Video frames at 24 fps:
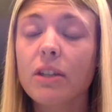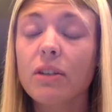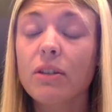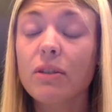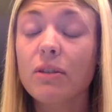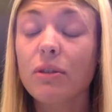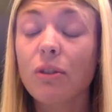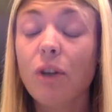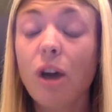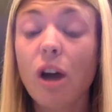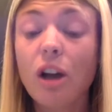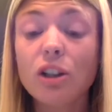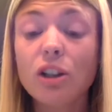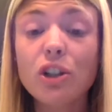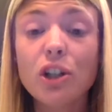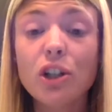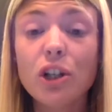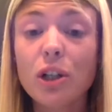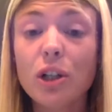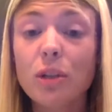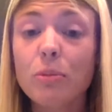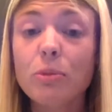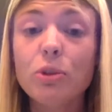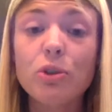
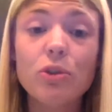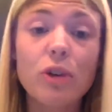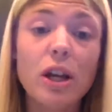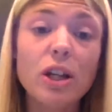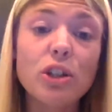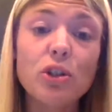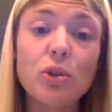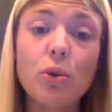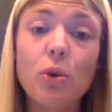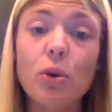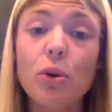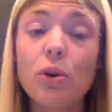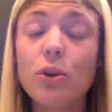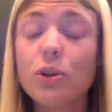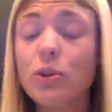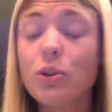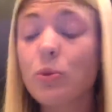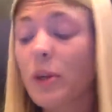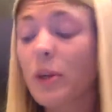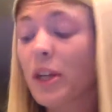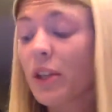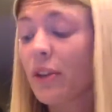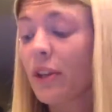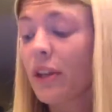long-term stretch goals,
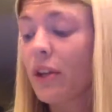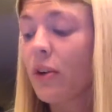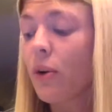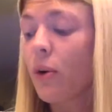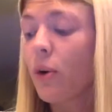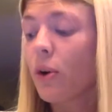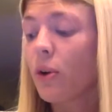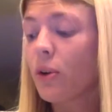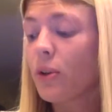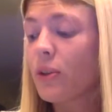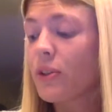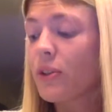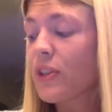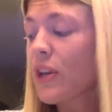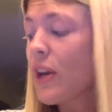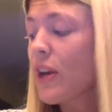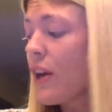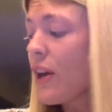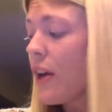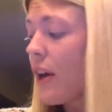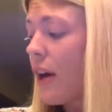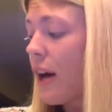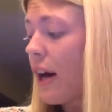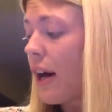weekly goals,
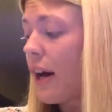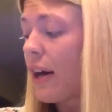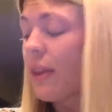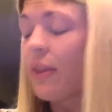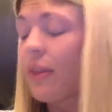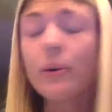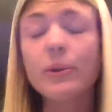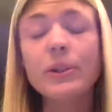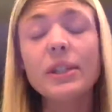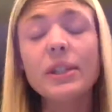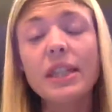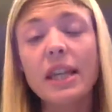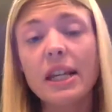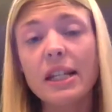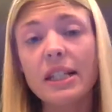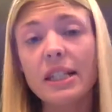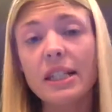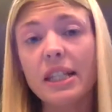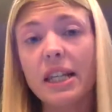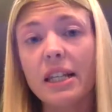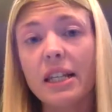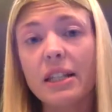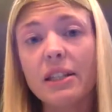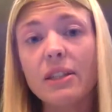those things
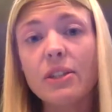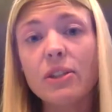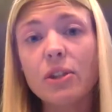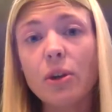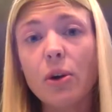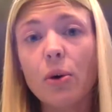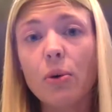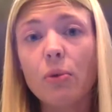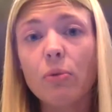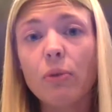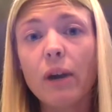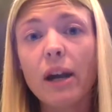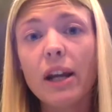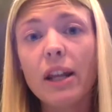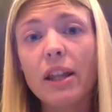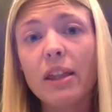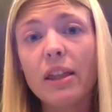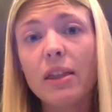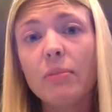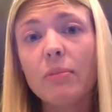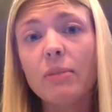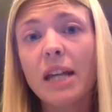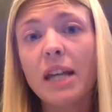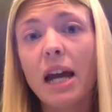in. So writing
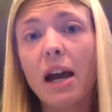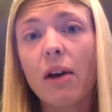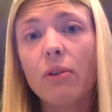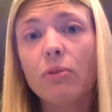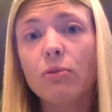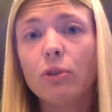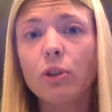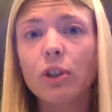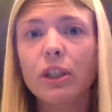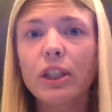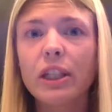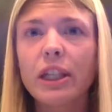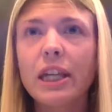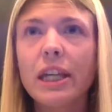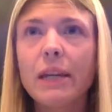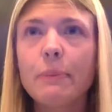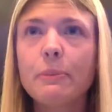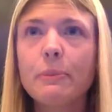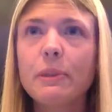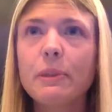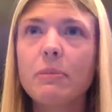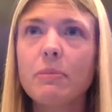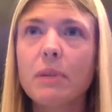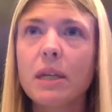them down really
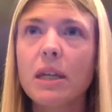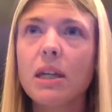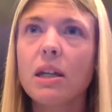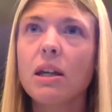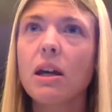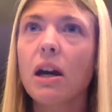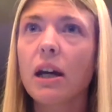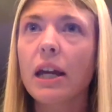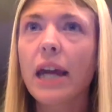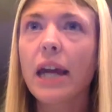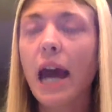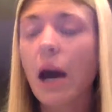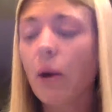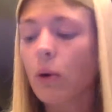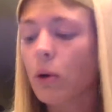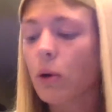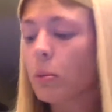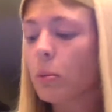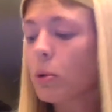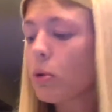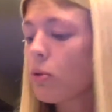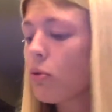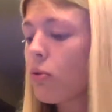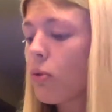keeps me
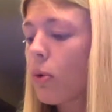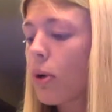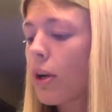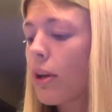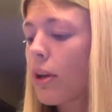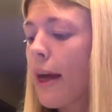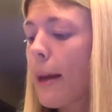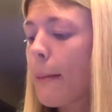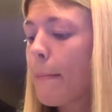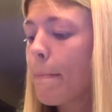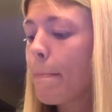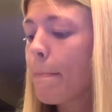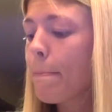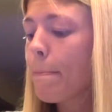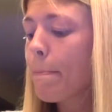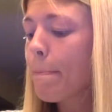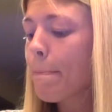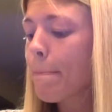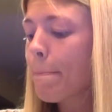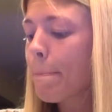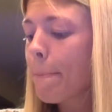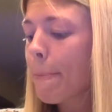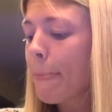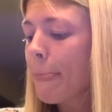accountable for them.
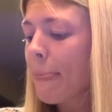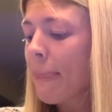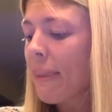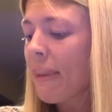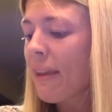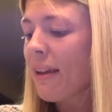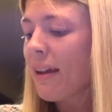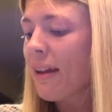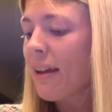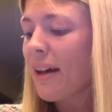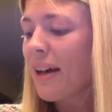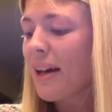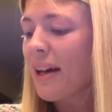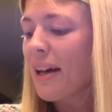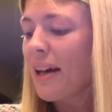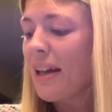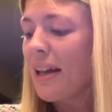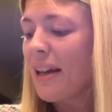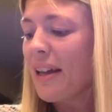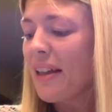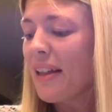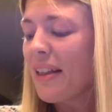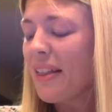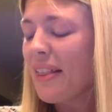
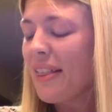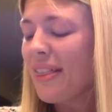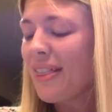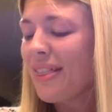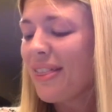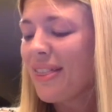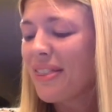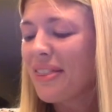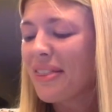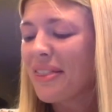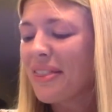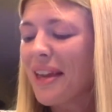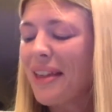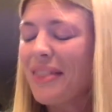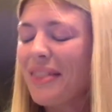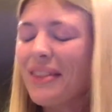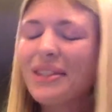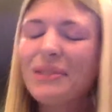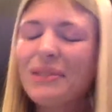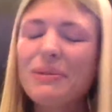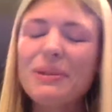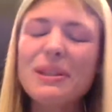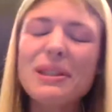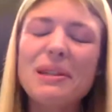And
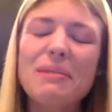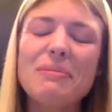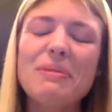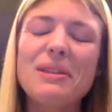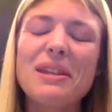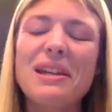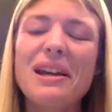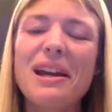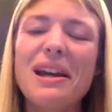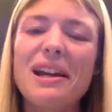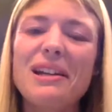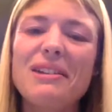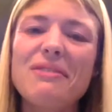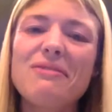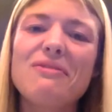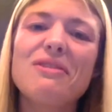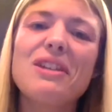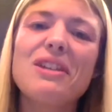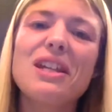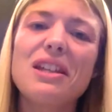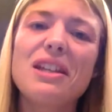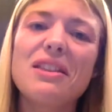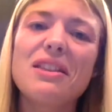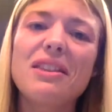this is something kind of
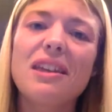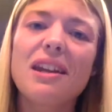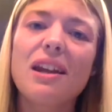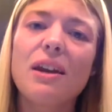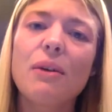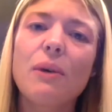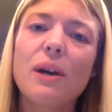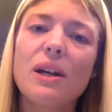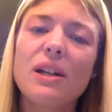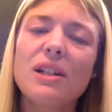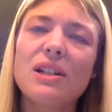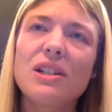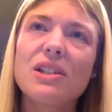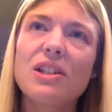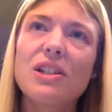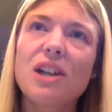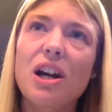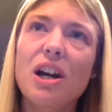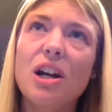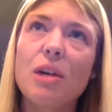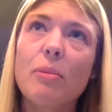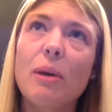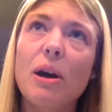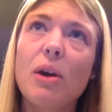neat that I wanted to
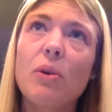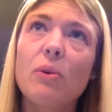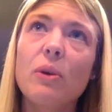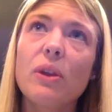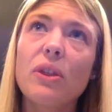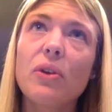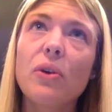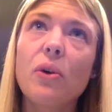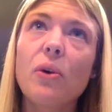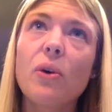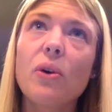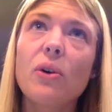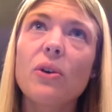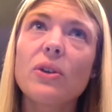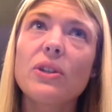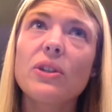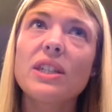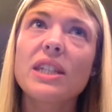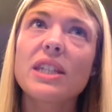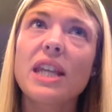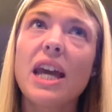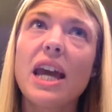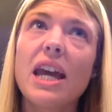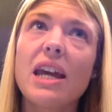talk about with goals.
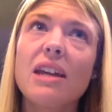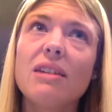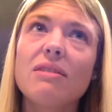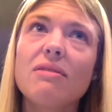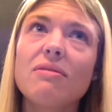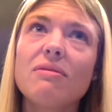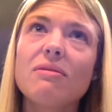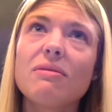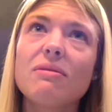And